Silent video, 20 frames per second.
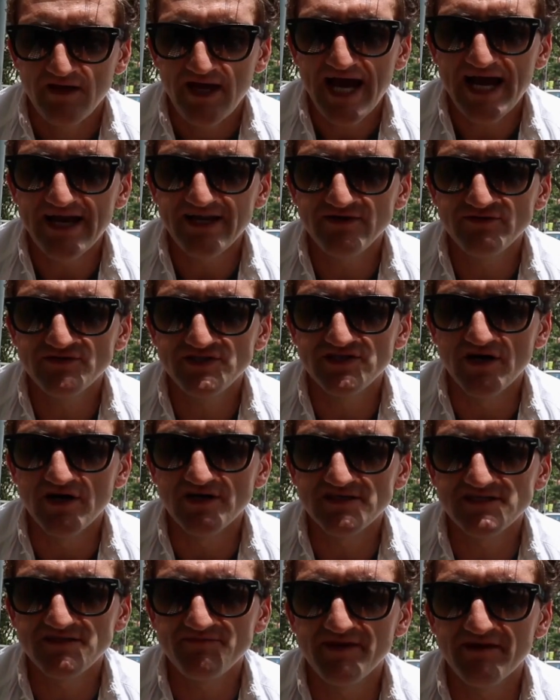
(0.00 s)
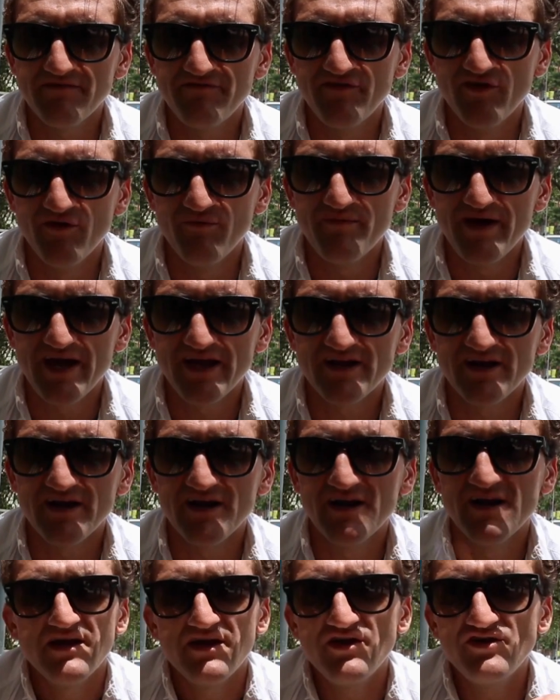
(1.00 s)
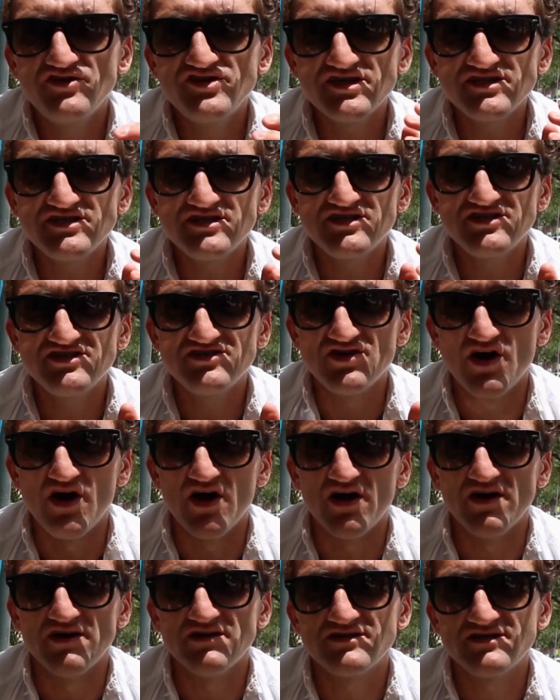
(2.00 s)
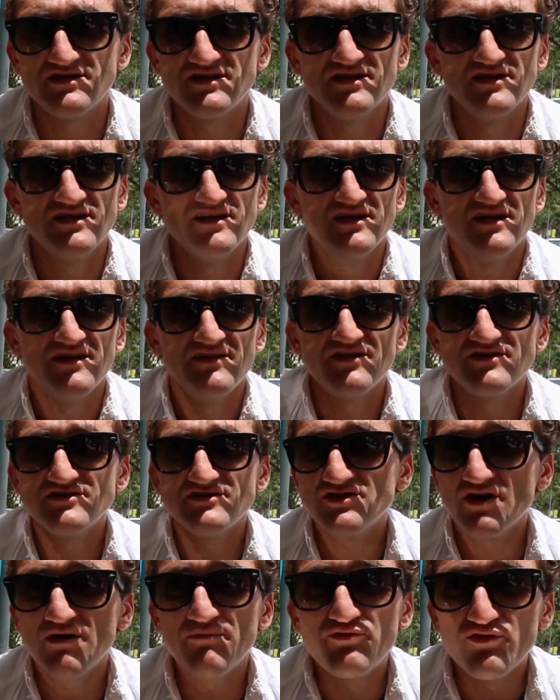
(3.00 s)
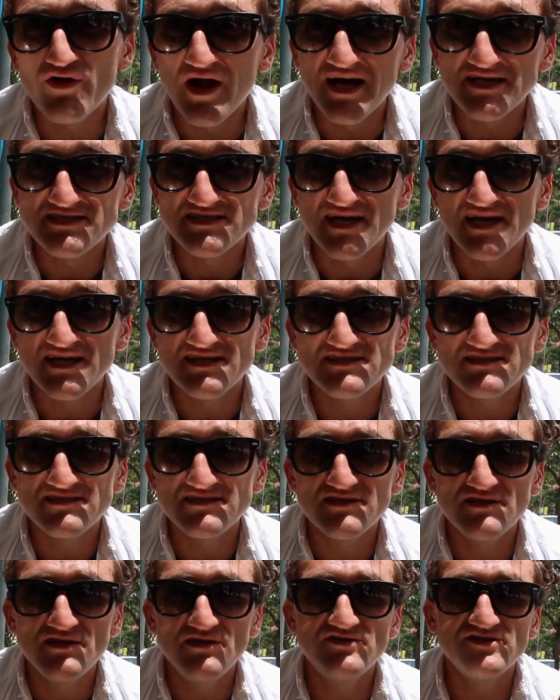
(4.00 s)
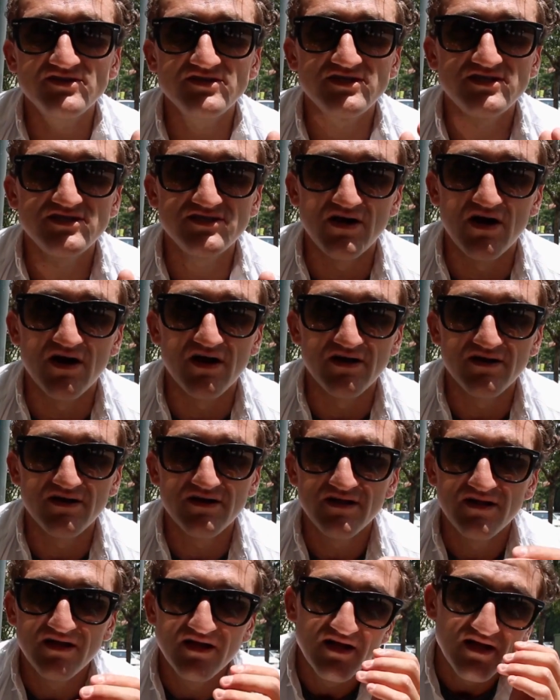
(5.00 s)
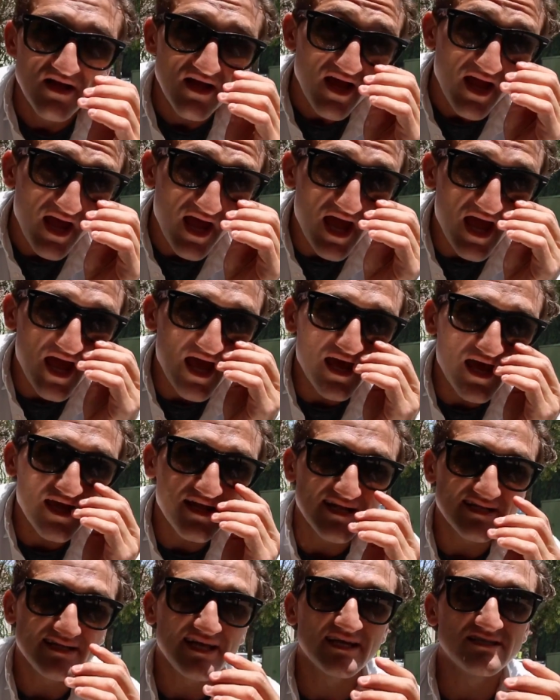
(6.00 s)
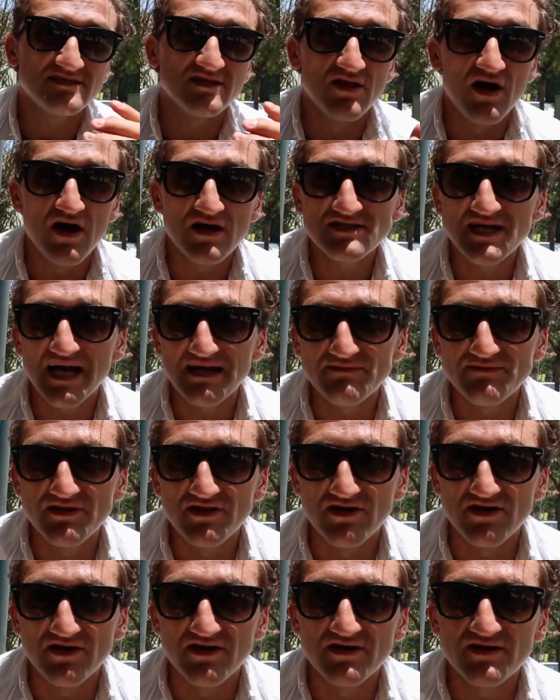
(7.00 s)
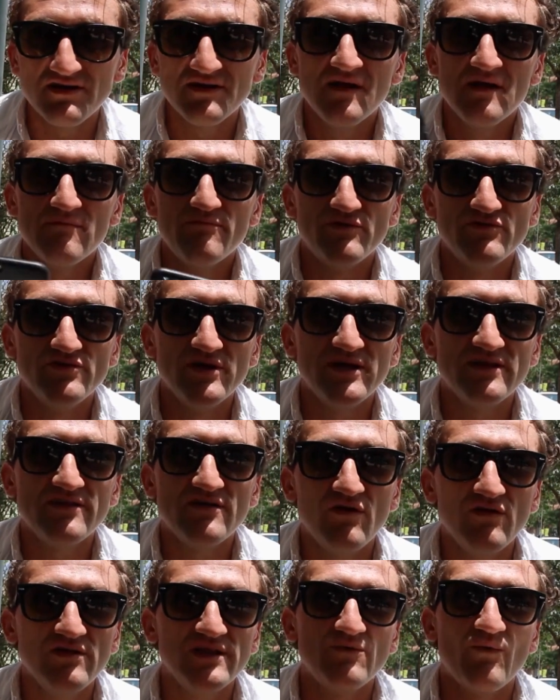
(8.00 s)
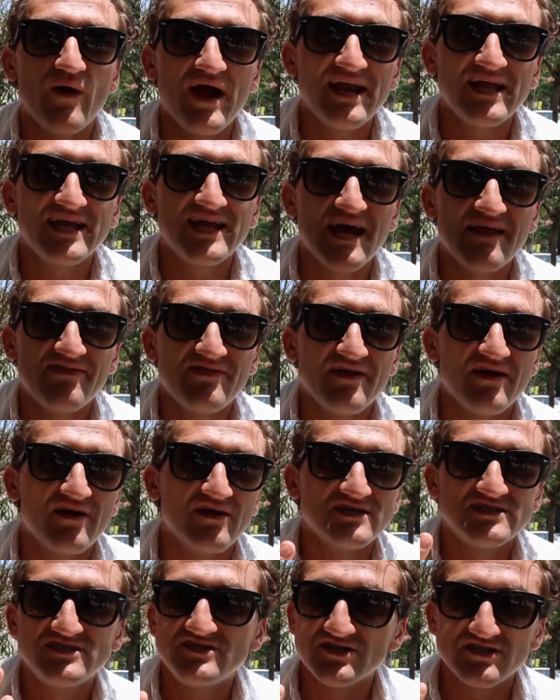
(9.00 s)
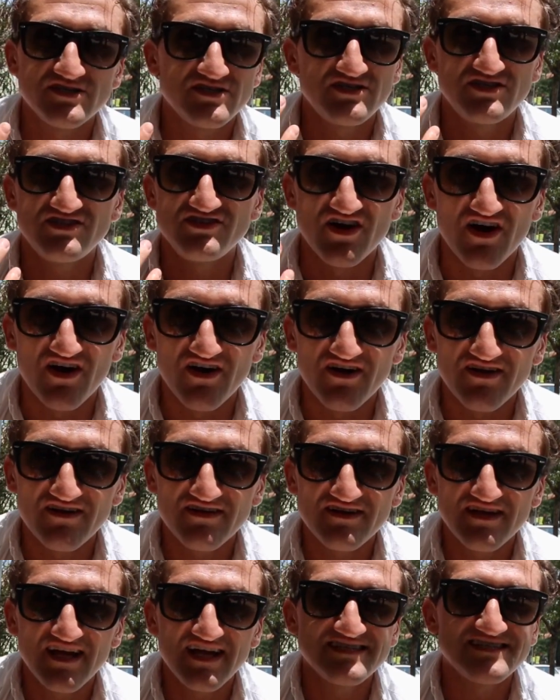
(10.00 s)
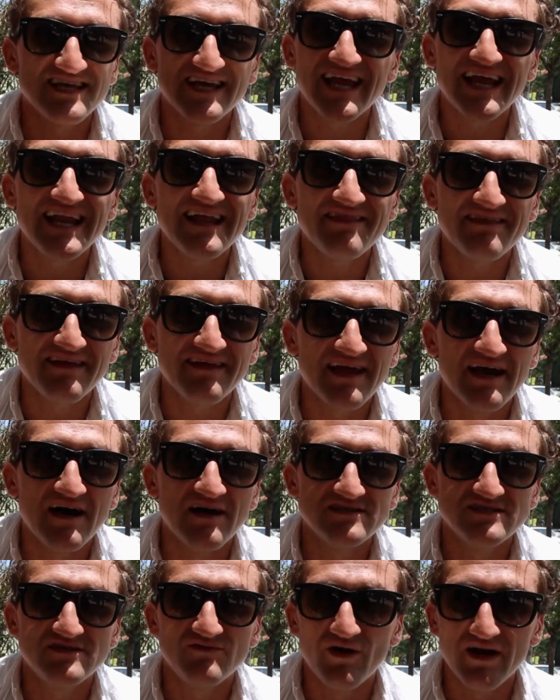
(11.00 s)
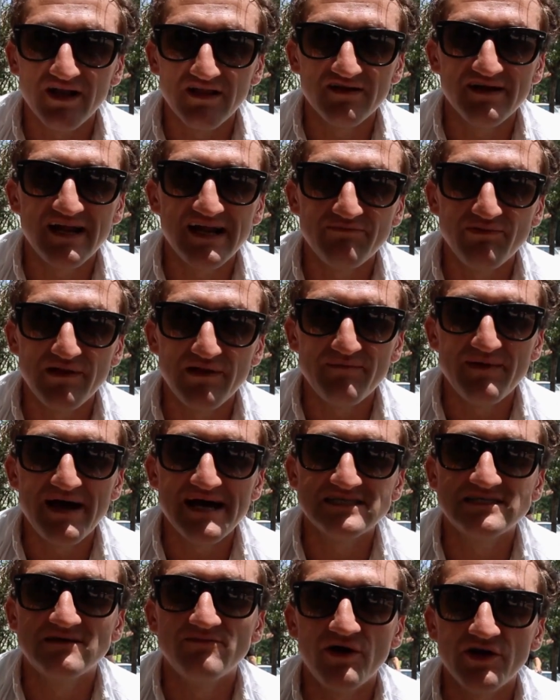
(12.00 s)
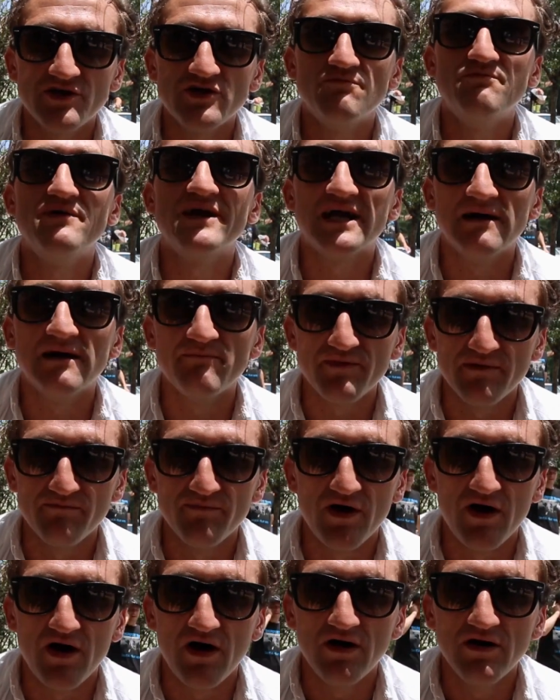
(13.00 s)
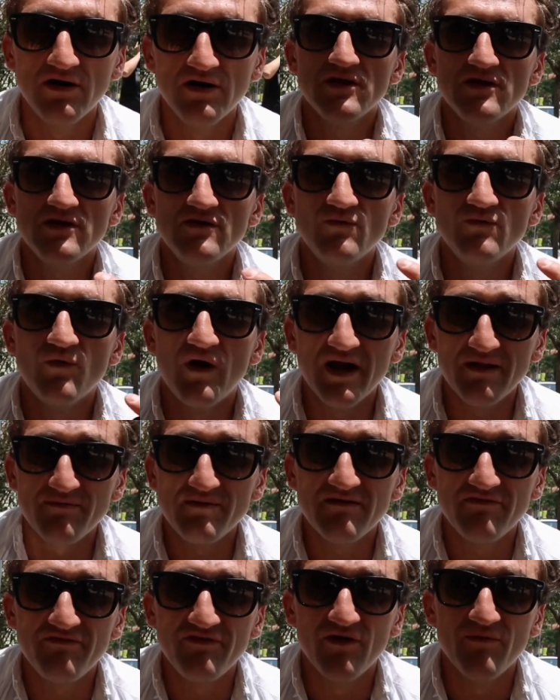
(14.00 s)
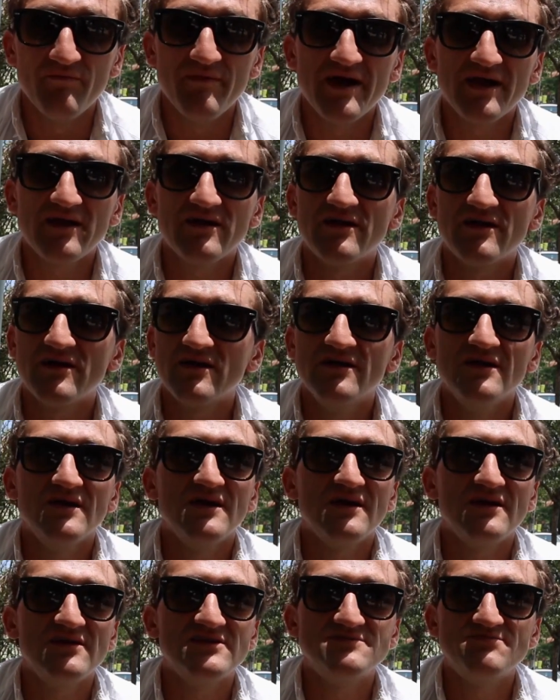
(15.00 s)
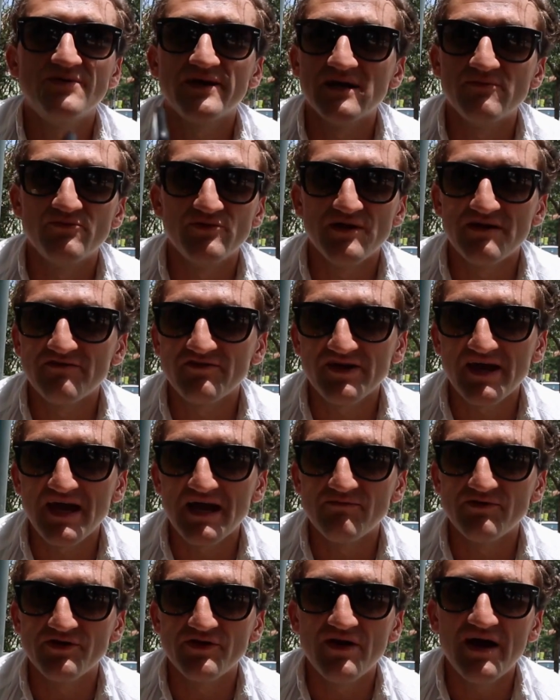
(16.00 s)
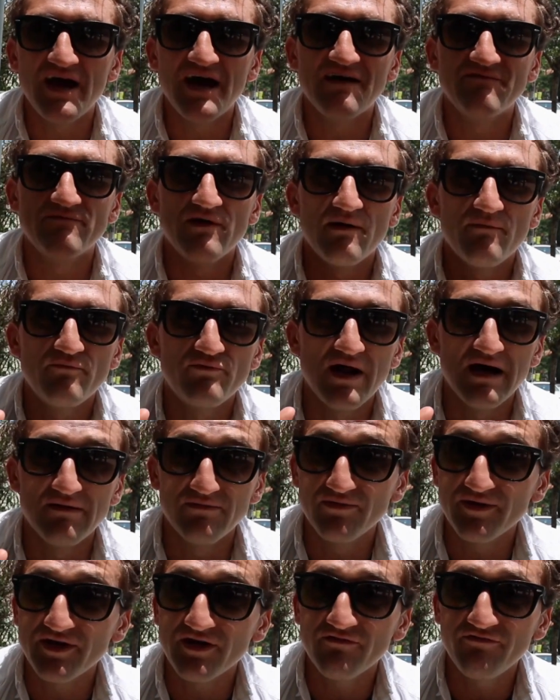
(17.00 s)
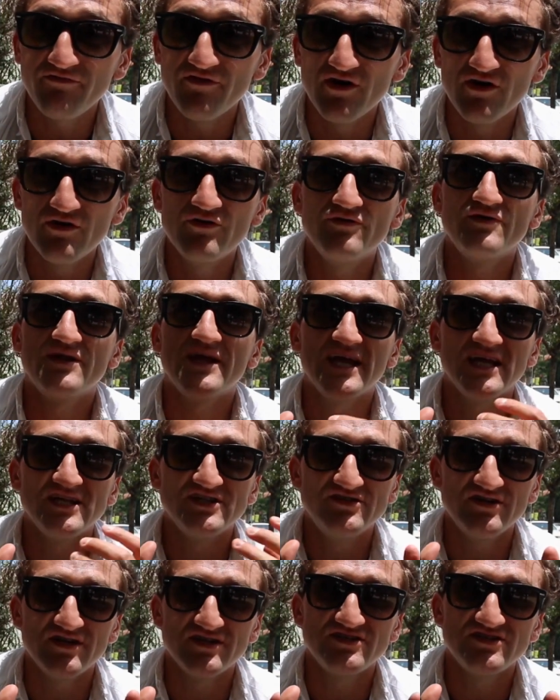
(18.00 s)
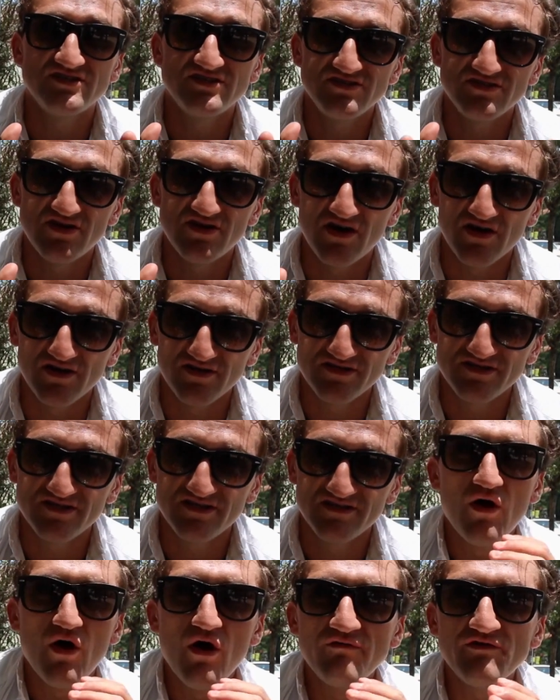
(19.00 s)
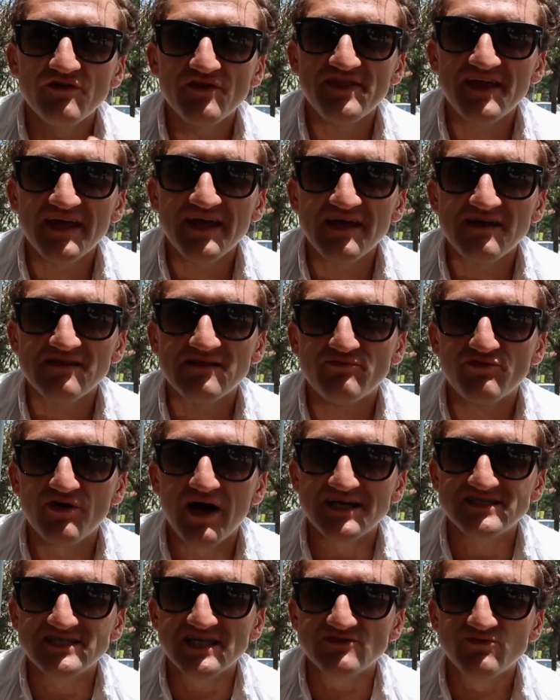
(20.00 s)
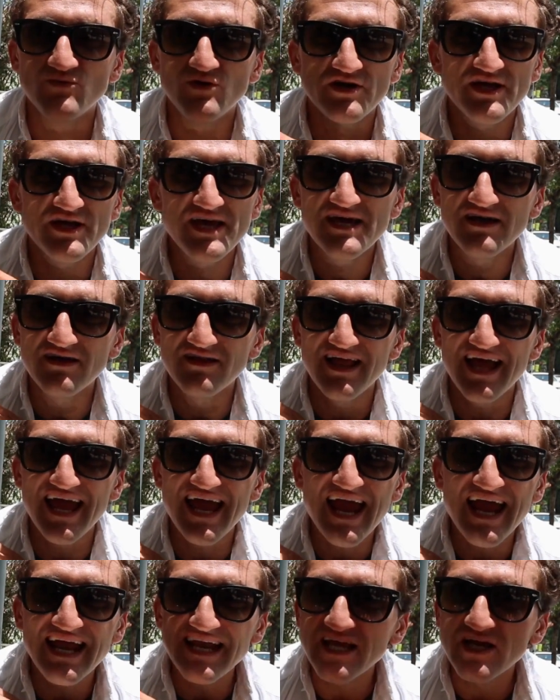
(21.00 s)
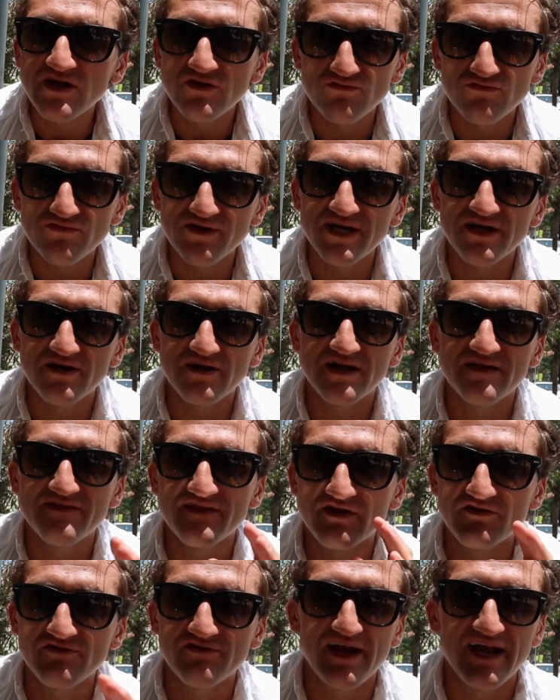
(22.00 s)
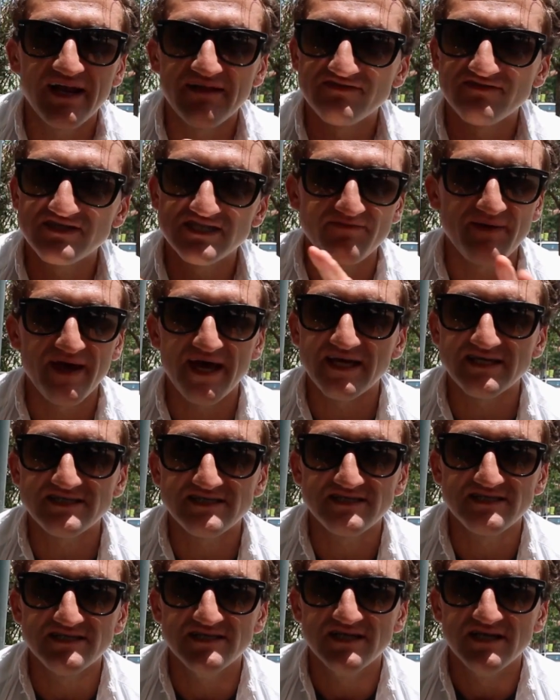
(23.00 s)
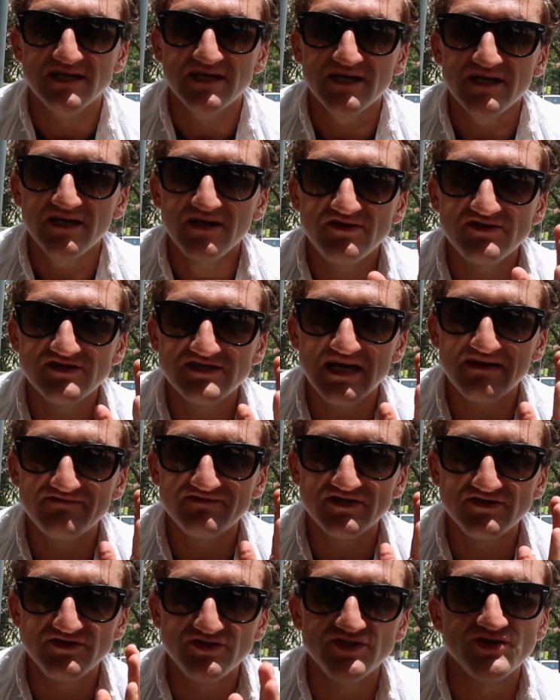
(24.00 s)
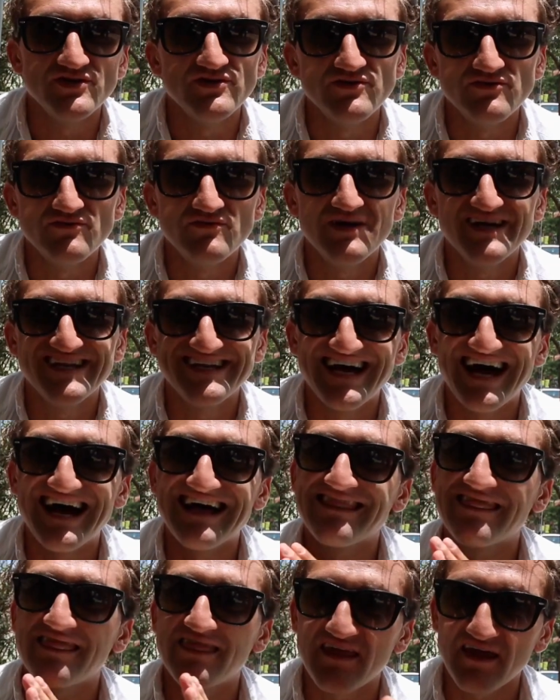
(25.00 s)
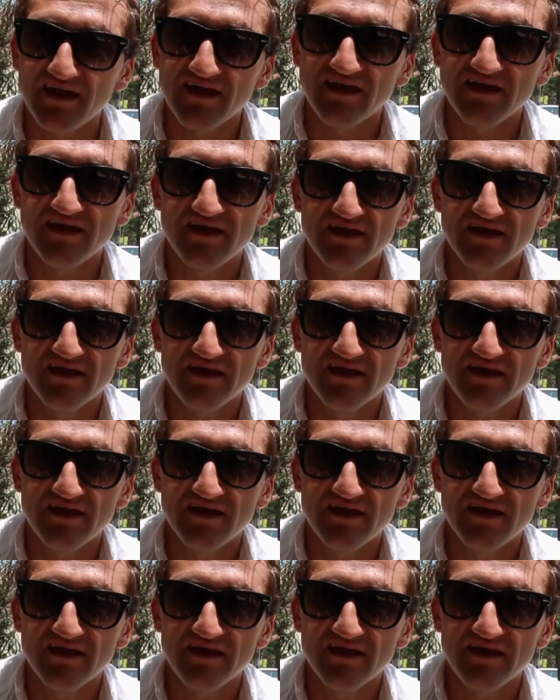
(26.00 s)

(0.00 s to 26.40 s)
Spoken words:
How do you start to be a filmmaker? You just start. There's no process, you just start. And it takes a long time to learn, but really the only way to get there is just start. It's like anything else. You want to learn how to play basketball, you pick up the ball. You want to be a filmmaker, you just pick up whatever camera you have, probably your phone, and just start. Overthinking the process will kill any career in the creative space. You just have to do, not think.